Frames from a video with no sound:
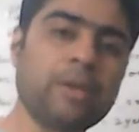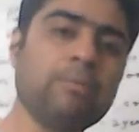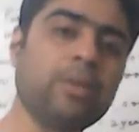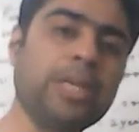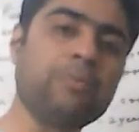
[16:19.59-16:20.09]

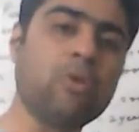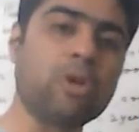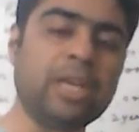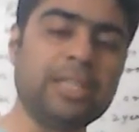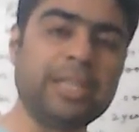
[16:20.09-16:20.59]
putting more
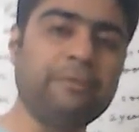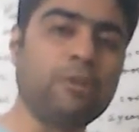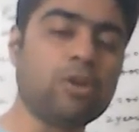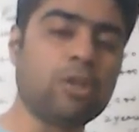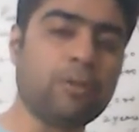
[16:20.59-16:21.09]
content
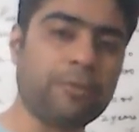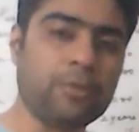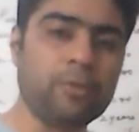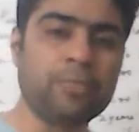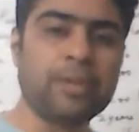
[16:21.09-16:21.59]
for all of
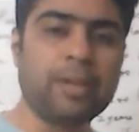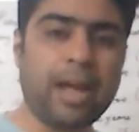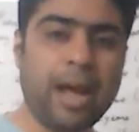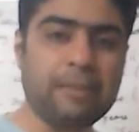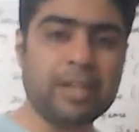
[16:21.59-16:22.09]
you.
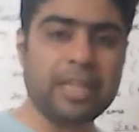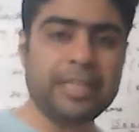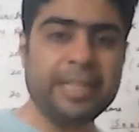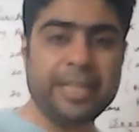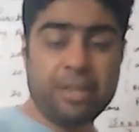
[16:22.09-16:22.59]
Have a
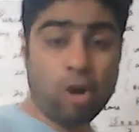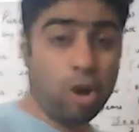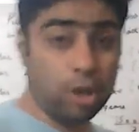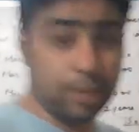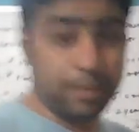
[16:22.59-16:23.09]
great day.
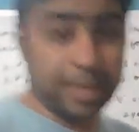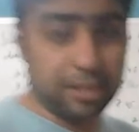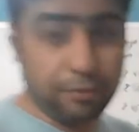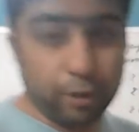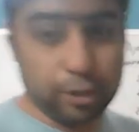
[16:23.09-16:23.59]
All the
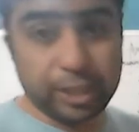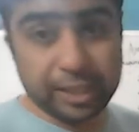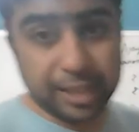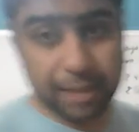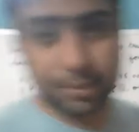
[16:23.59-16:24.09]
best for your
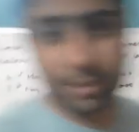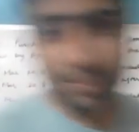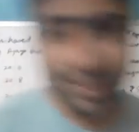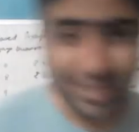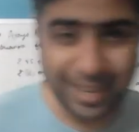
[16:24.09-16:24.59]
exams.
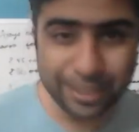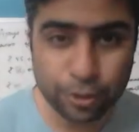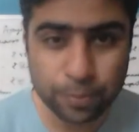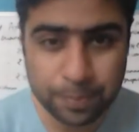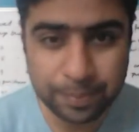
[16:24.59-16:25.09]
Thank
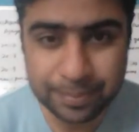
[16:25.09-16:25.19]
you.